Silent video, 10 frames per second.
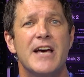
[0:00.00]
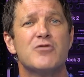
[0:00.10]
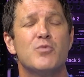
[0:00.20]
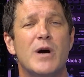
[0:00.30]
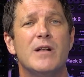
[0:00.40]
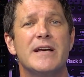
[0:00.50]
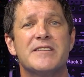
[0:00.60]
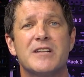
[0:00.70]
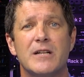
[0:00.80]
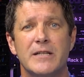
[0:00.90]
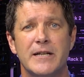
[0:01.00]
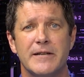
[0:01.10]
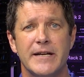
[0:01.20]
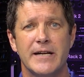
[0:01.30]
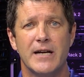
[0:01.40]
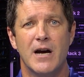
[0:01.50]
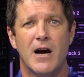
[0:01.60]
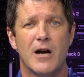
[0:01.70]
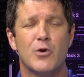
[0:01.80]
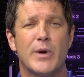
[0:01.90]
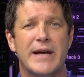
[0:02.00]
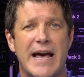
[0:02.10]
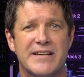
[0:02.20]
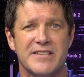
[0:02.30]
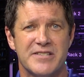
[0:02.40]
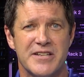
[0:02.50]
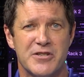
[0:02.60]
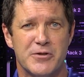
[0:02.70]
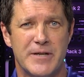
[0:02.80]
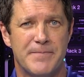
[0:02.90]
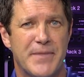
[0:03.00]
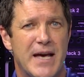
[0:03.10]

as well as clearing our Quick Access history.